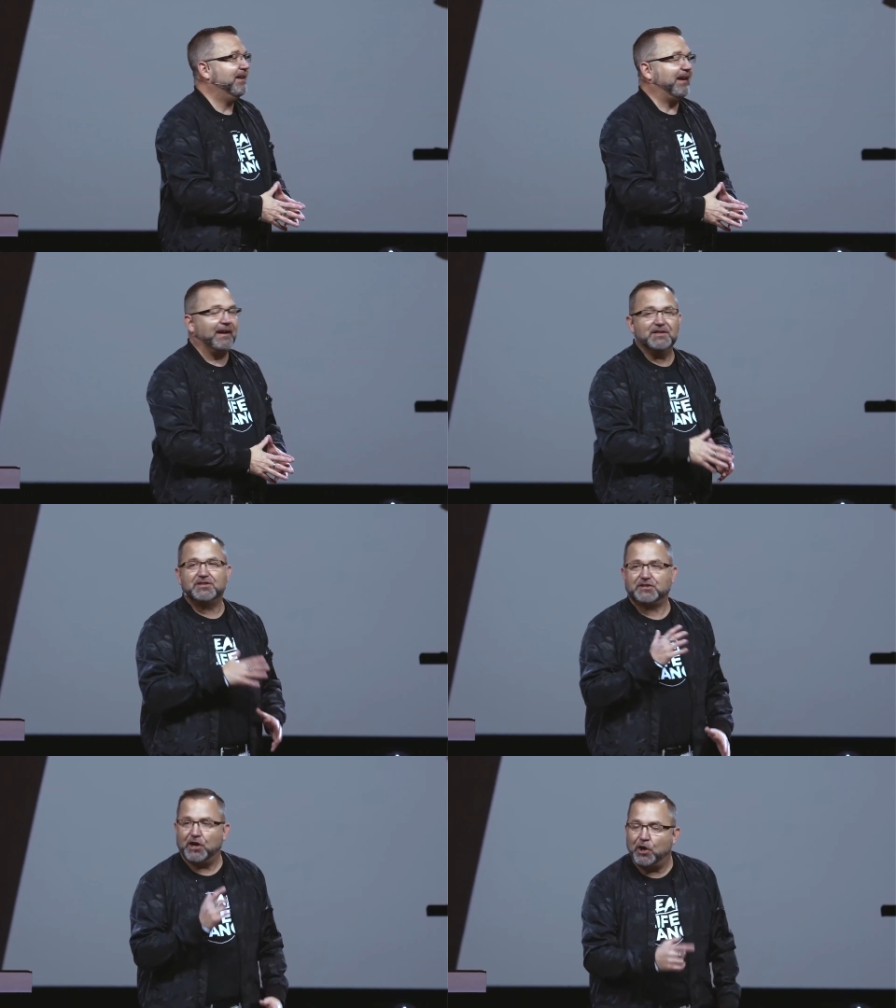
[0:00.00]
and
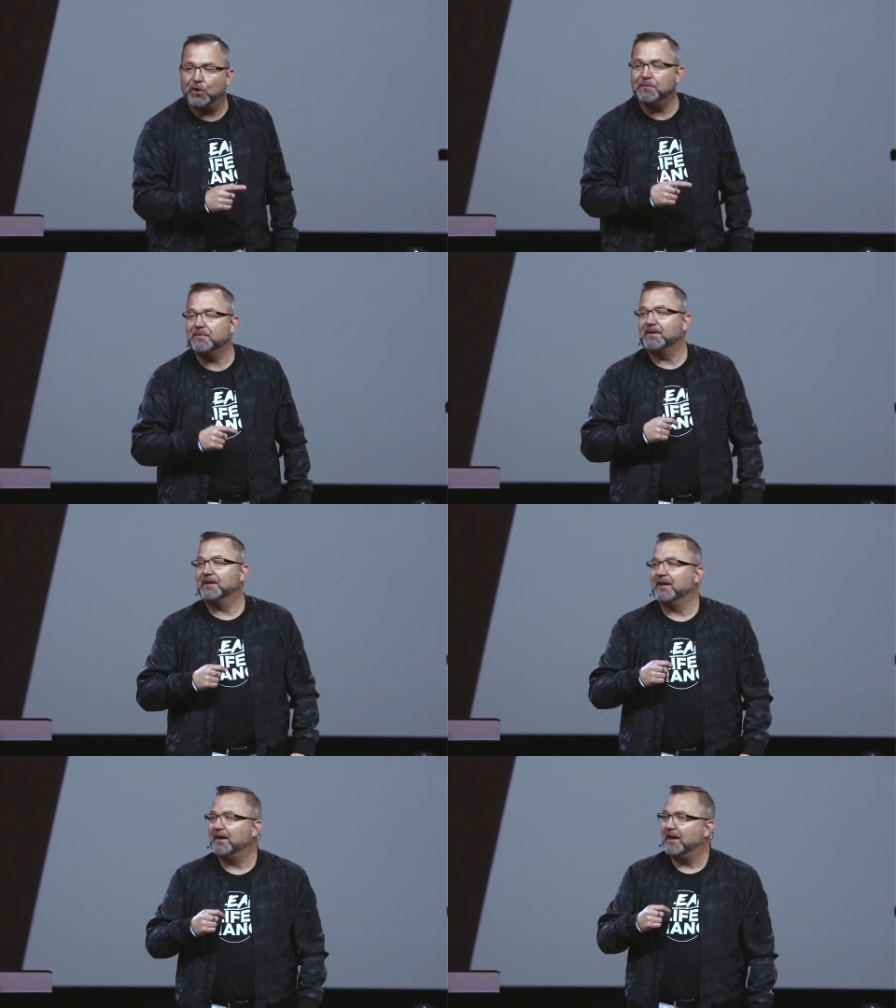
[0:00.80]
so
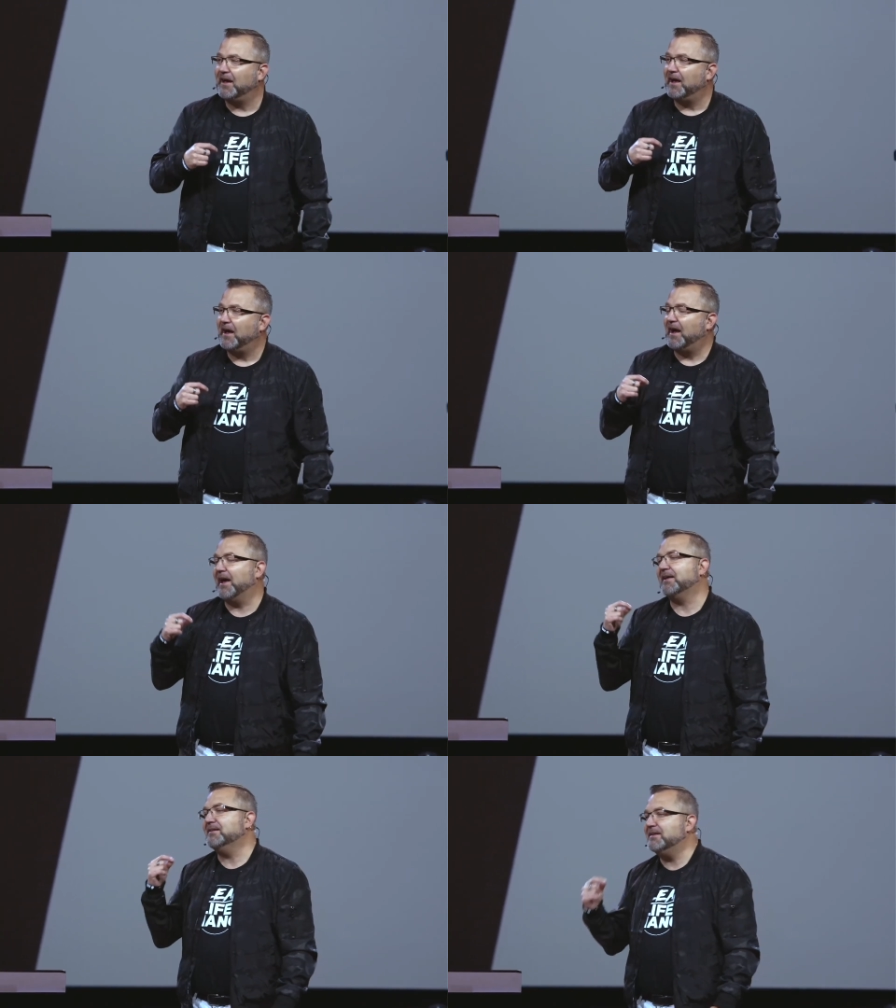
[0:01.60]

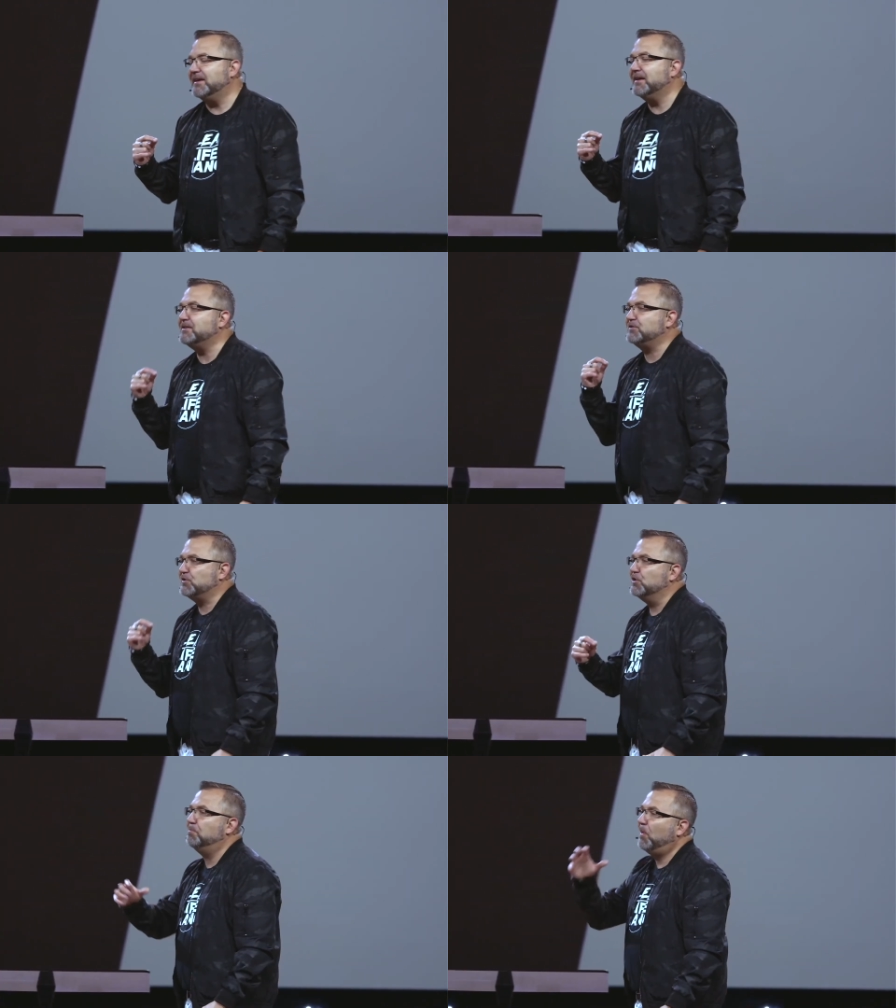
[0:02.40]
I need
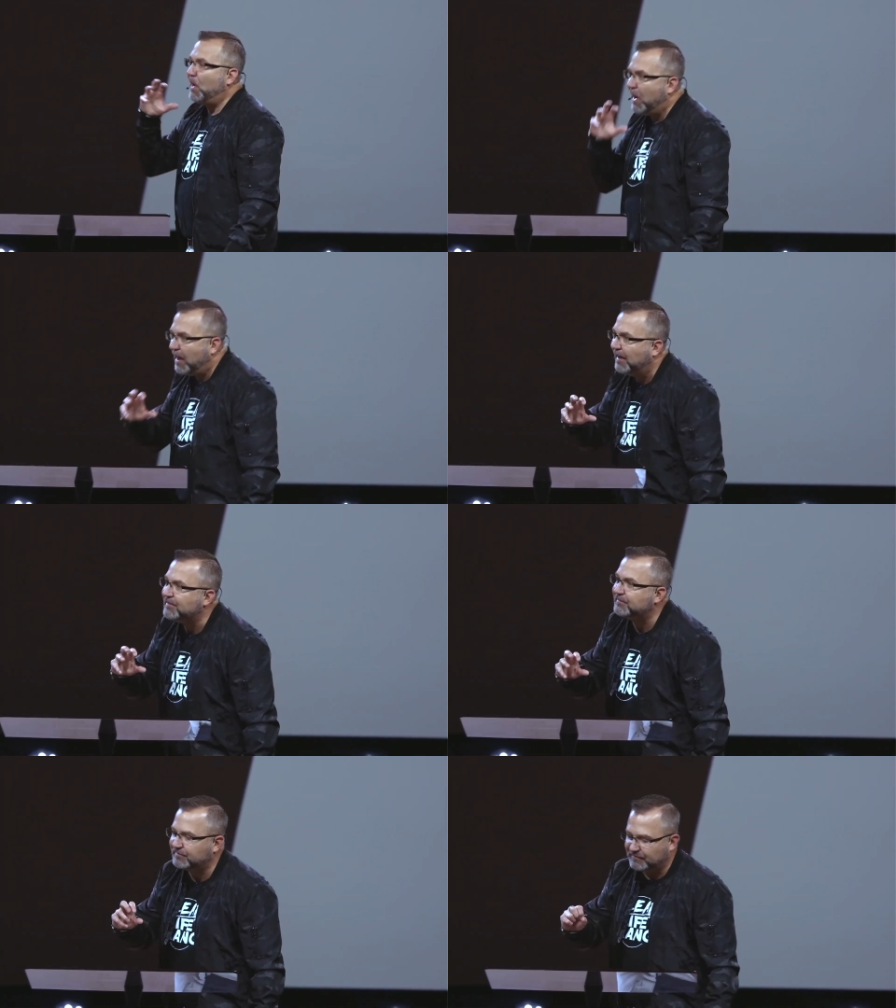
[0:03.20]
to
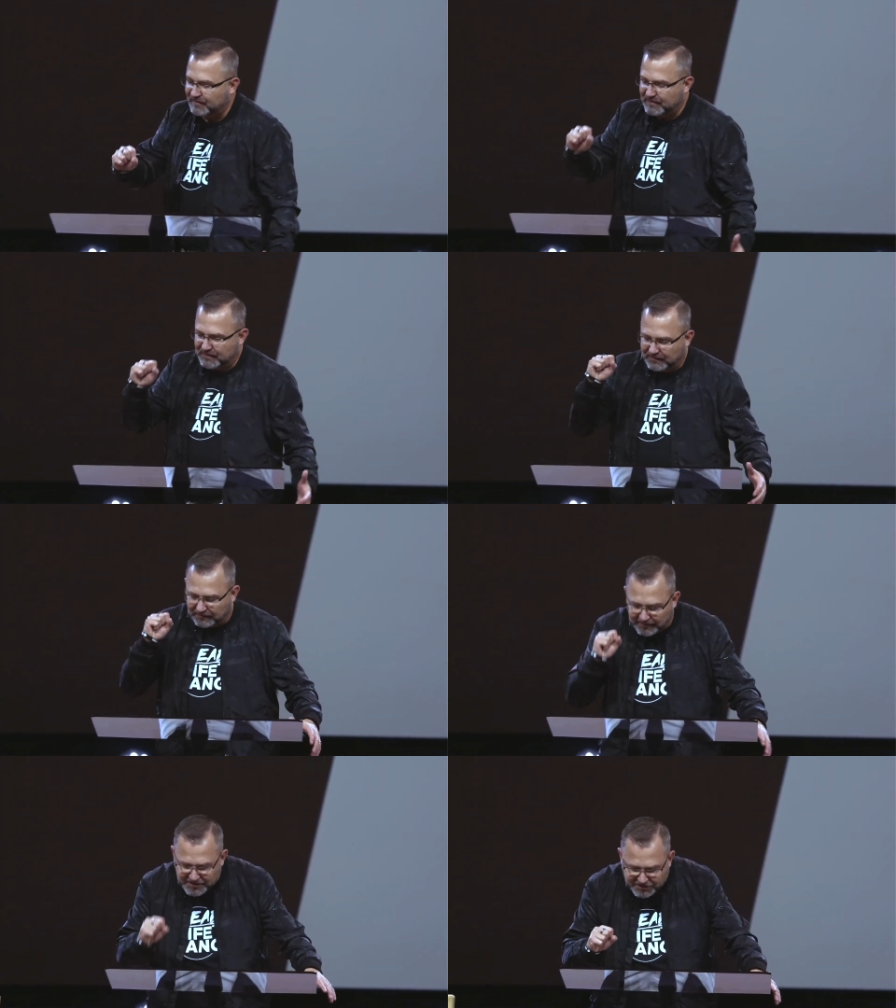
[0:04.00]
pause,
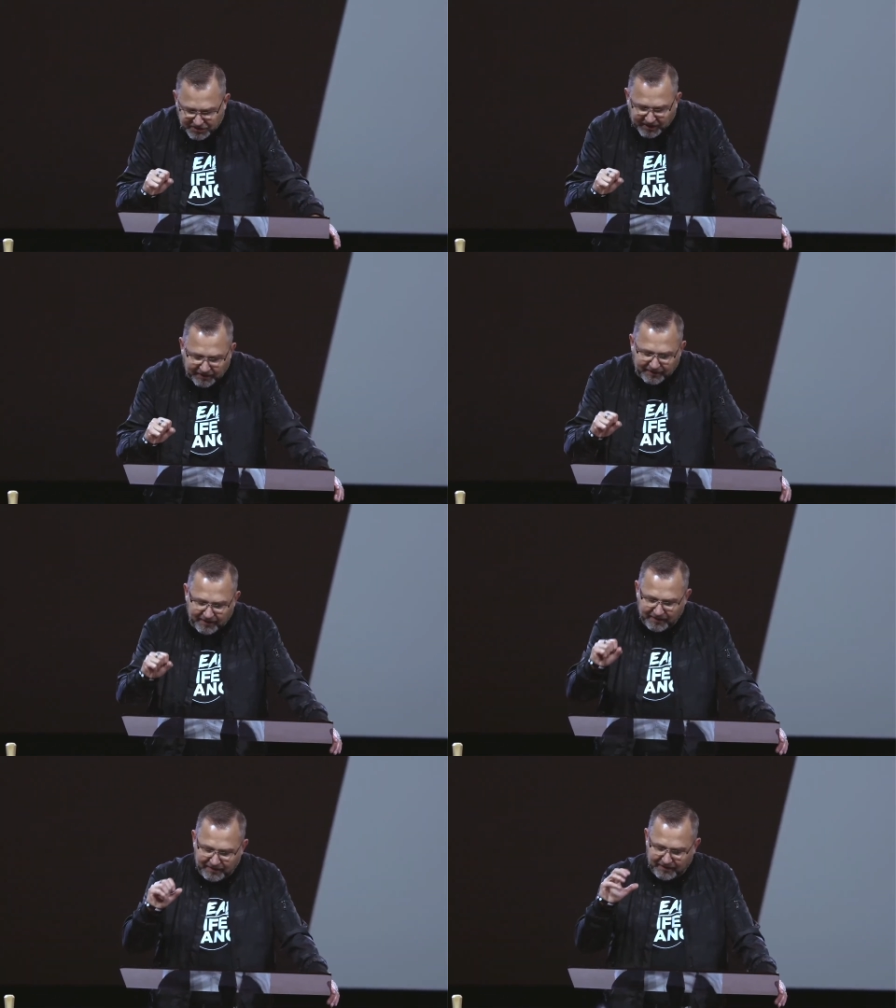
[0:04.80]
listen,
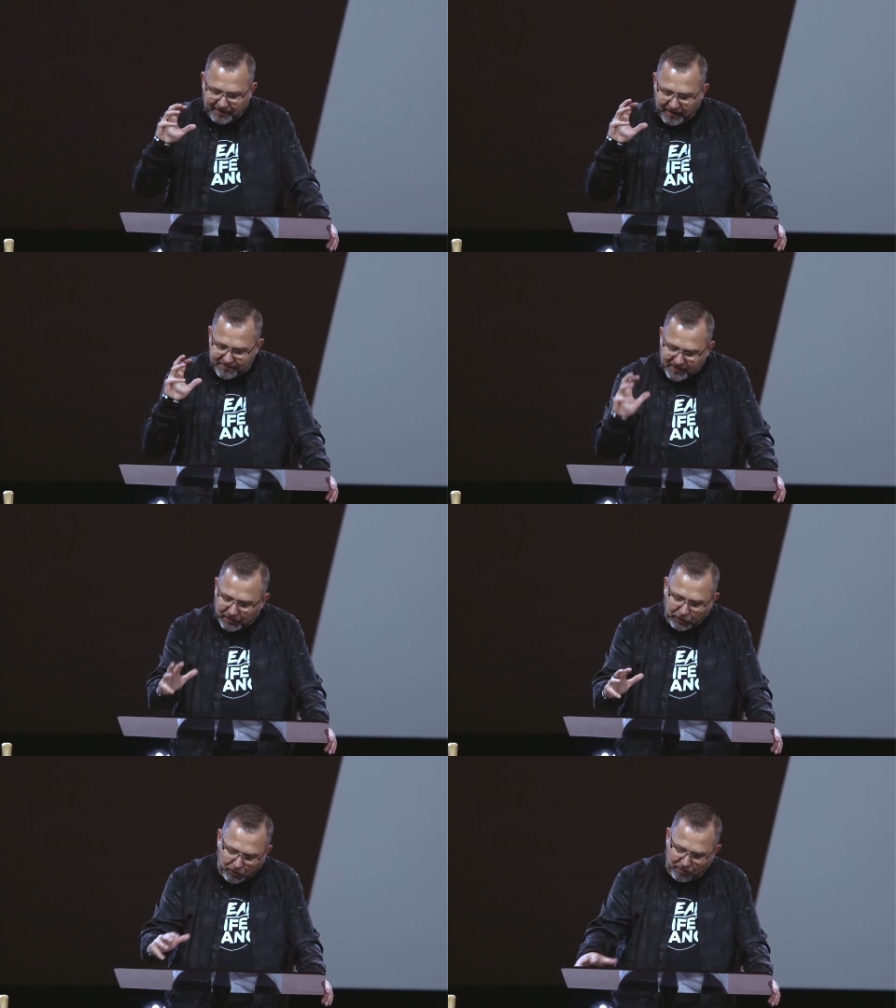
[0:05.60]
and then
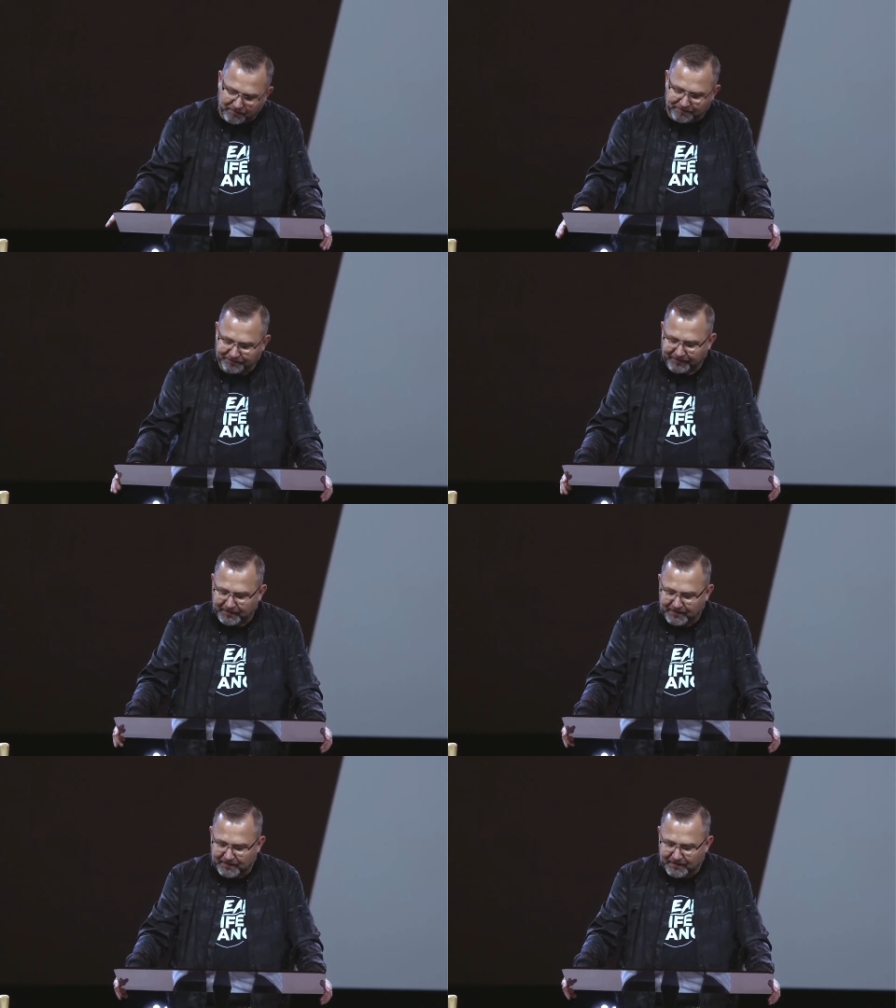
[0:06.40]
learn.
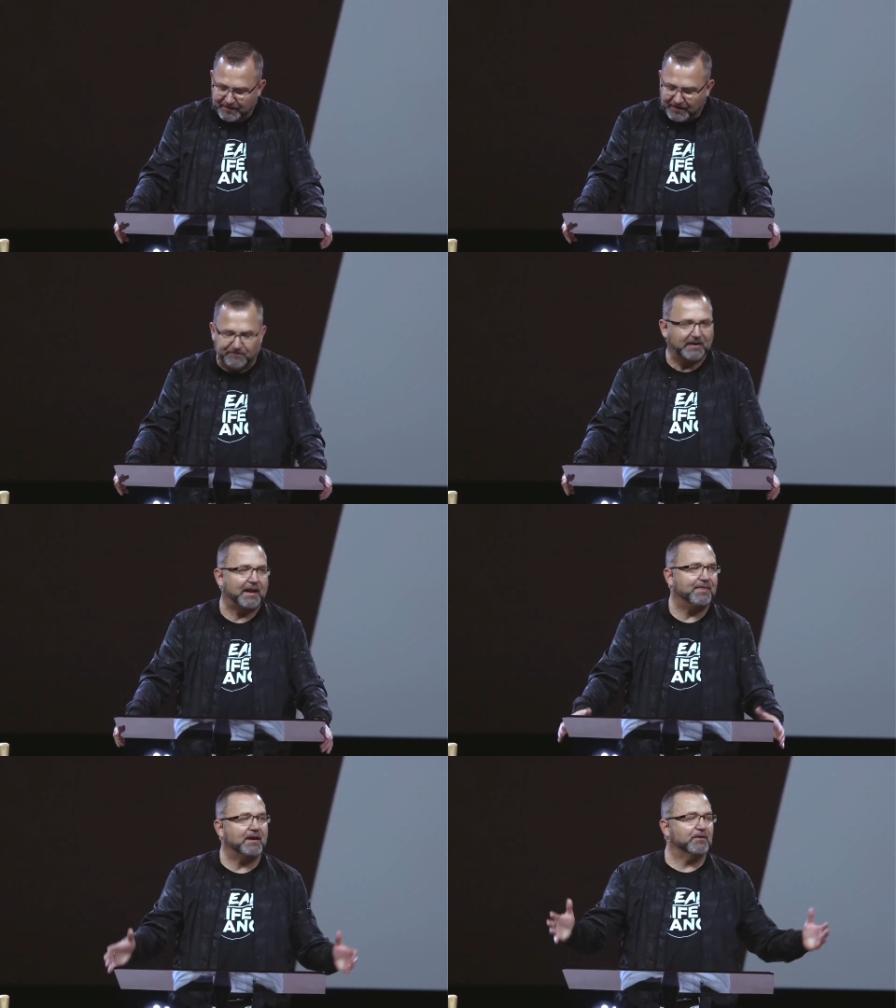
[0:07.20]
In fact, I
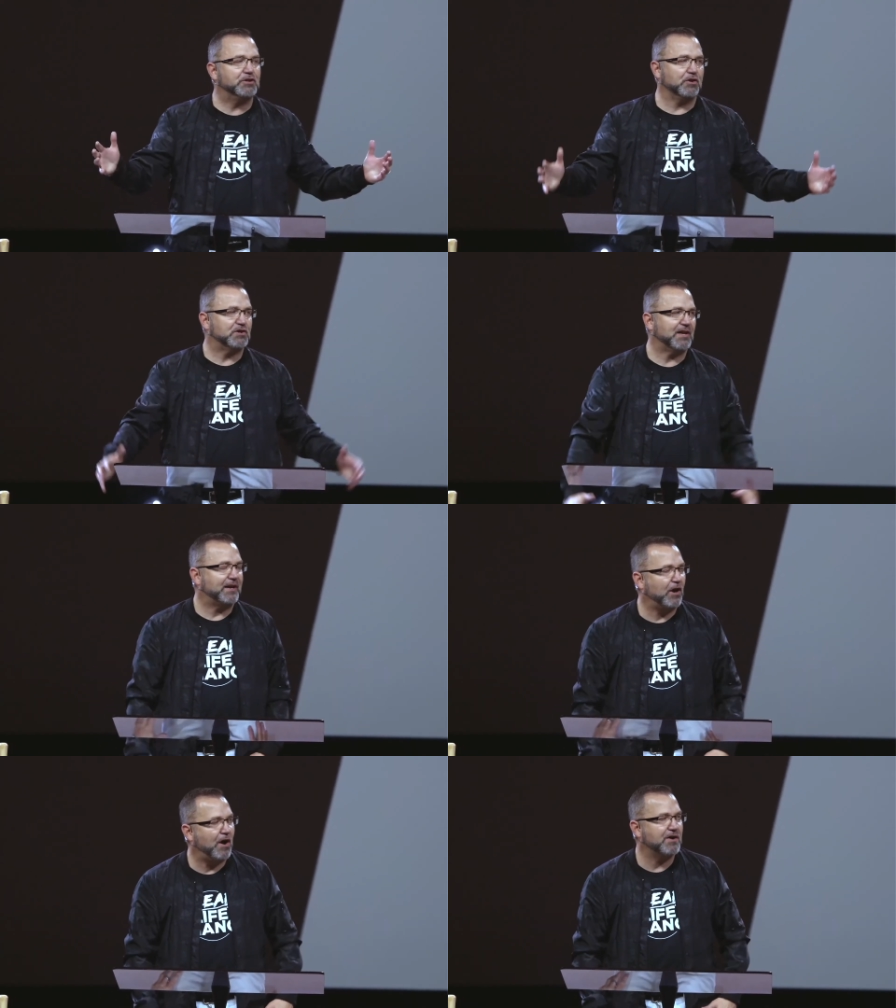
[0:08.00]
think of a church
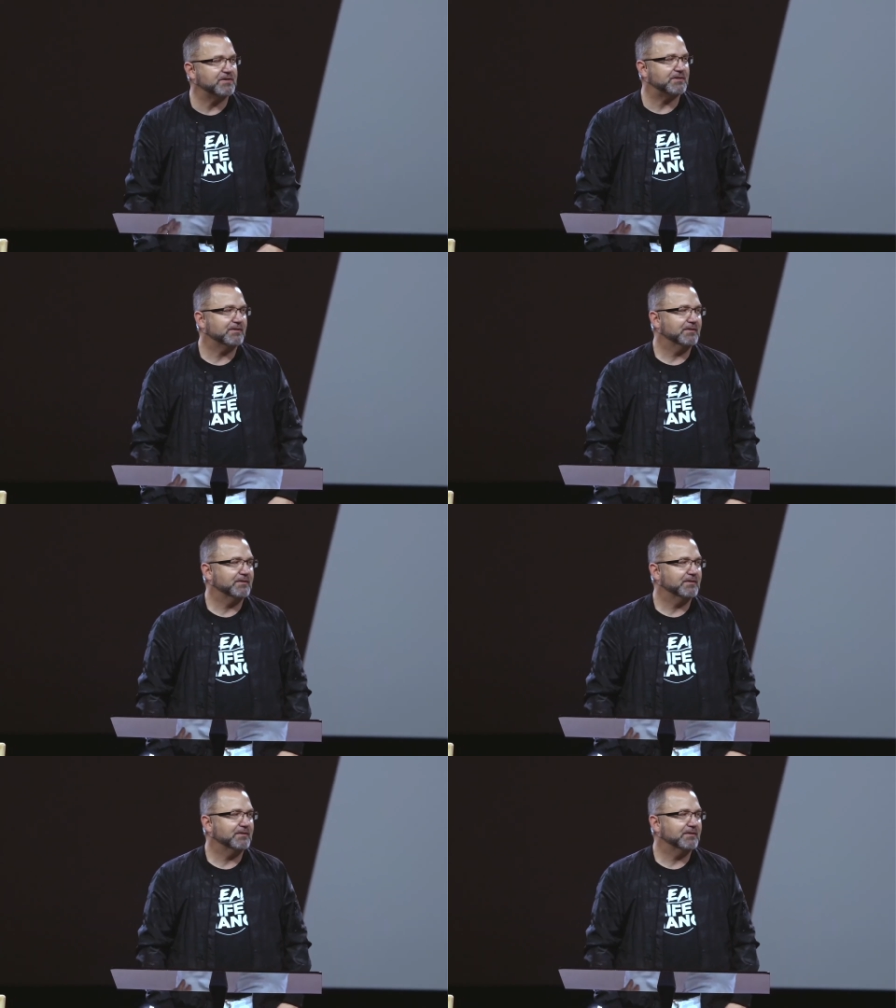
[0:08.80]
like ours